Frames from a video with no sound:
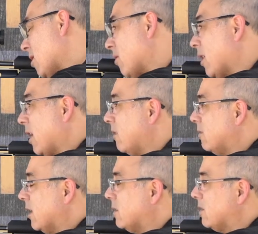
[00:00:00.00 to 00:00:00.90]
Okay,
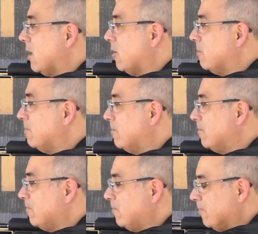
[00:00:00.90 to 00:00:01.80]
dead center.
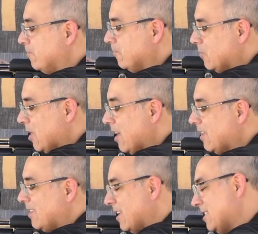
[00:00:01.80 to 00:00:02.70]

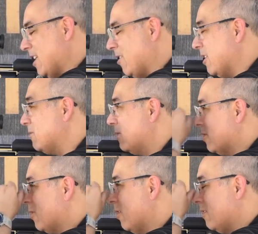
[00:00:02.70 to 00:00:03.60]
Dead center, that's what
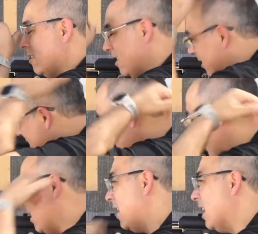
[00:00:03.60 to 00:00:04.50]
they're called.
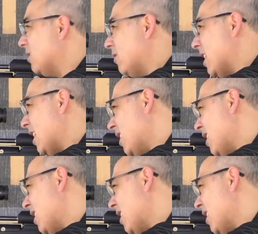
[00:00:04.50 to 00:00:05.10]
That's funny.